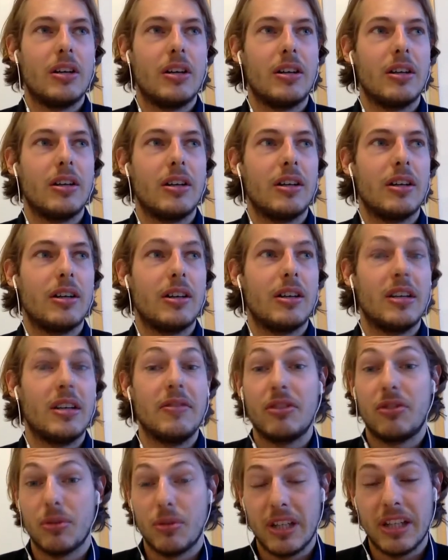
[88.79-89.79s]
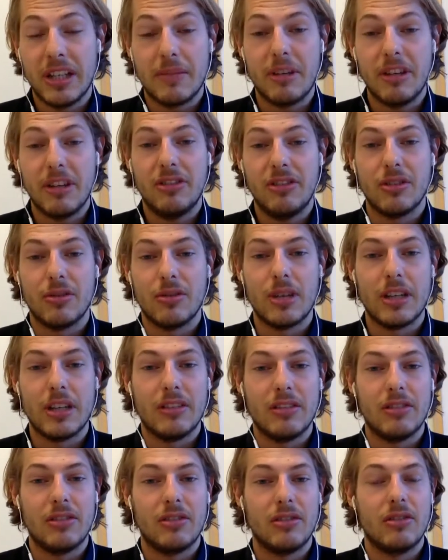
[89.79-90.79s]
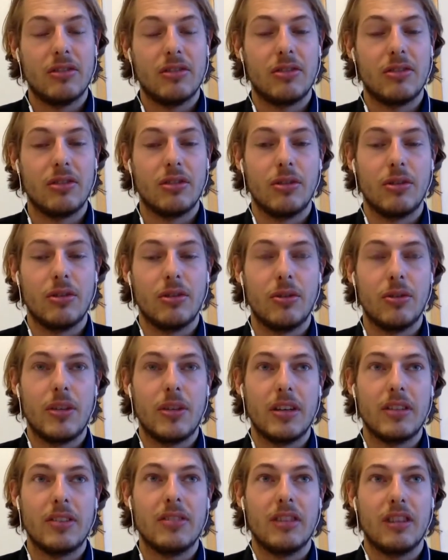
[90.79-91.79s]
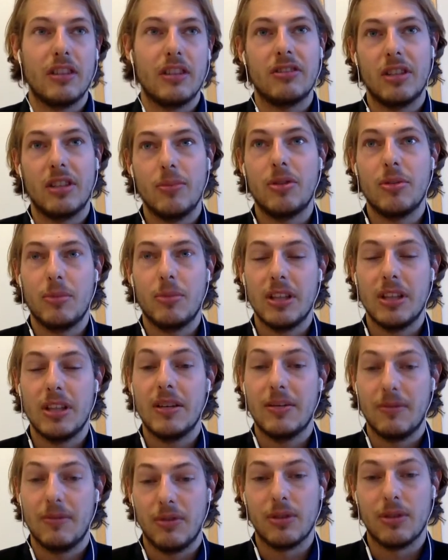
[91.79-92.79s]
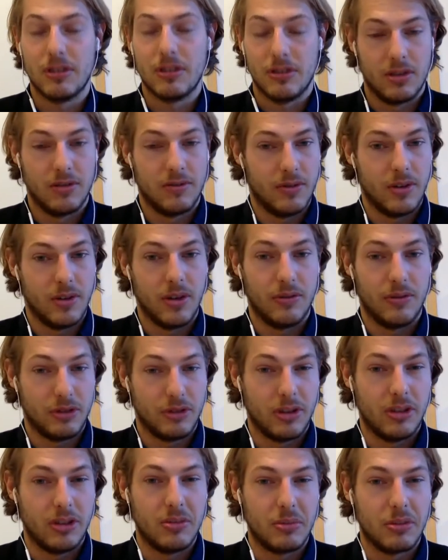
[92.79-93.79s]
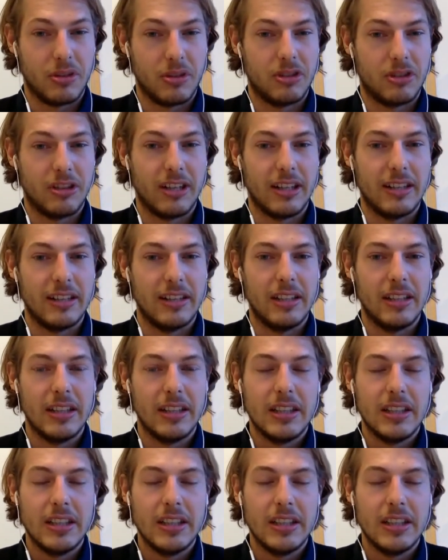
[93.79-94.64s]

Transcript: even to readmission rates, so that does seem to be an influence of surgeon personality.